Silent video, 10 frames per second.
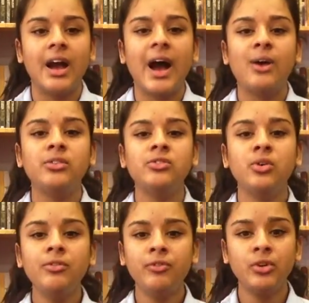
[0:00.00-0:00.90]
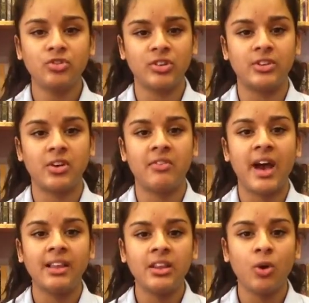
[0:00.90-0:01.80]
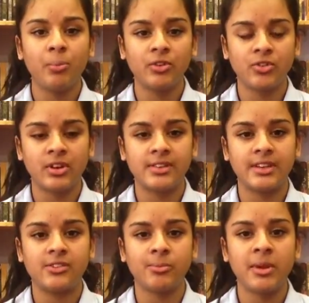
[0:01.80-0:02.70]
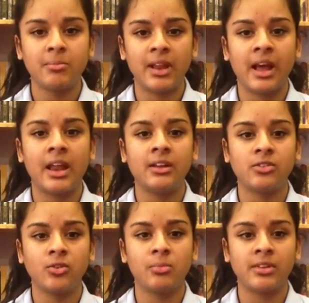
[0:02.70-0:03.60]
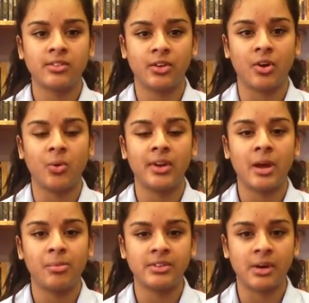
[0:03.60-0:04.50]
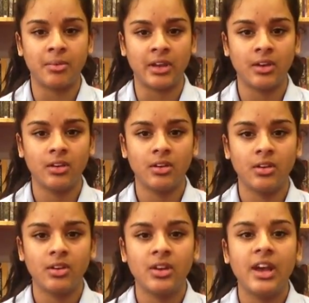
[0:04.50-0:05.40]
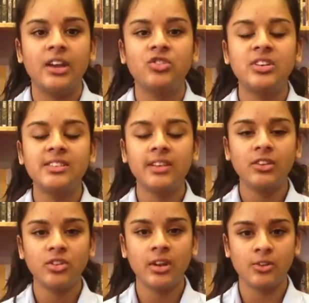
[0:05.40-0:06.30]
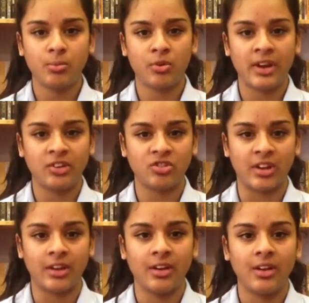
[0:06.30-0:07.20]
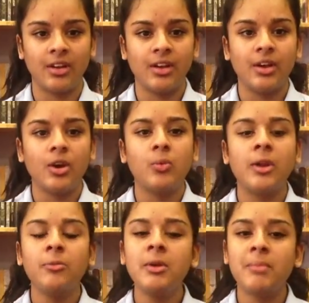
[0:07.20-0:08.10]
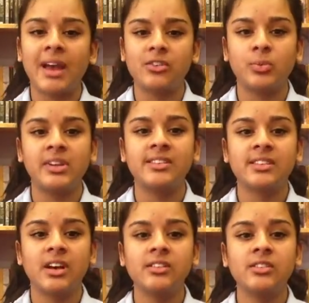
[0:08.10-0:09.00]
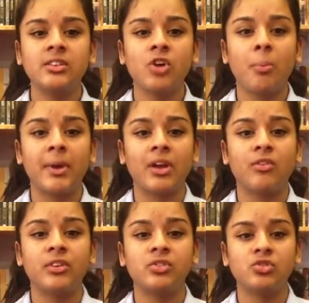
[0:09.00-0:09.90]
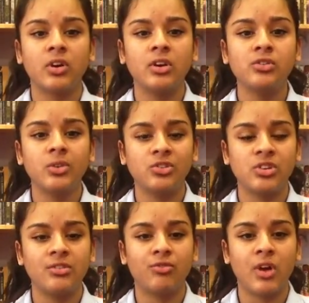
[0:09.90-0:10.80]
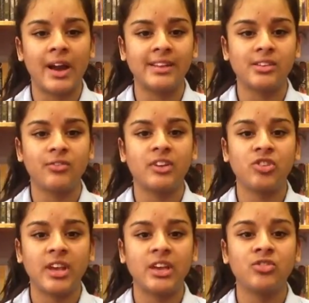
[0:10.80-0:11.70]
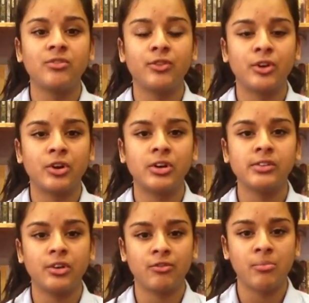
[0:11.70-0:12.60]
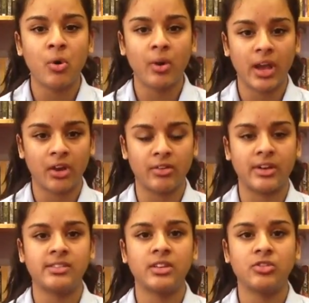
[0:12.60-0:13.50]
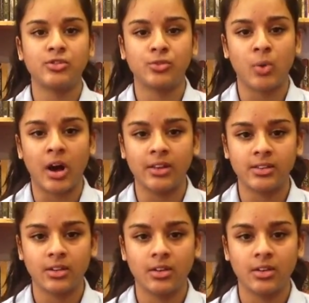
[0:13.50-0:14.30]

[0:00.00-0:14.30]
I was so fortunate to have had the opportunity to meet Malala 2 months ago in Abu Dhabi. She is such an inspiration. When we met, we discussed the topic of her struggle to achieve rights of education for girls in remote areas such as SWAT.